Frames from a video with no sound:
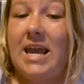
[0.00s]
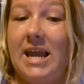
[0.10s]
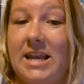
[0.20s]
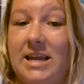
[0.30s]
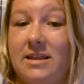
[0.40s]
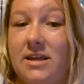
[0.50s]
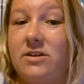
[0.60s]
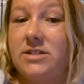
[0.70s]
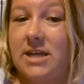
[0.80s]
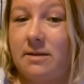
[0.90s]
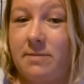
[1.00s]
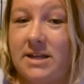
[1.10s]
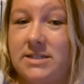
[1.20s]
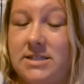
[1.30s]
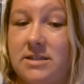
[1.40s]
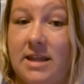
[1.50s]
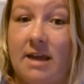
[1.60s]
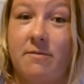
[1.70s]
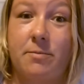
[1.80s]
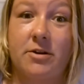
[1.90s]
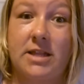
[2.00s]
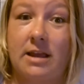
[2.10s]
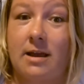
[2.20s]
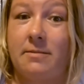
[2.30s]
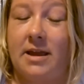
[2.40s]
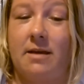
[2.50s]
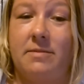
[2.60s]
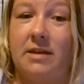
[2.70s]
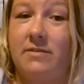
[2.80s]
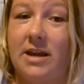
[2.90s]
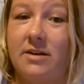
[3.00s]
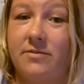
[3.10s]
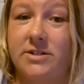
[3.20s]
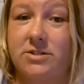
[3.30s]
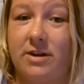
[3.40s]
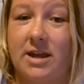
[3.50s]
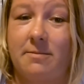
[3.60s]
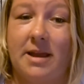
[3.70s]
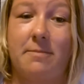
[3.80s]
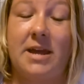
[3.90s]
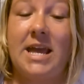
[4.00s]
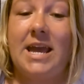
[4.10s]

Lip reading: Any little tidbits. They have a birthday coming up. They have an anniversary coming up.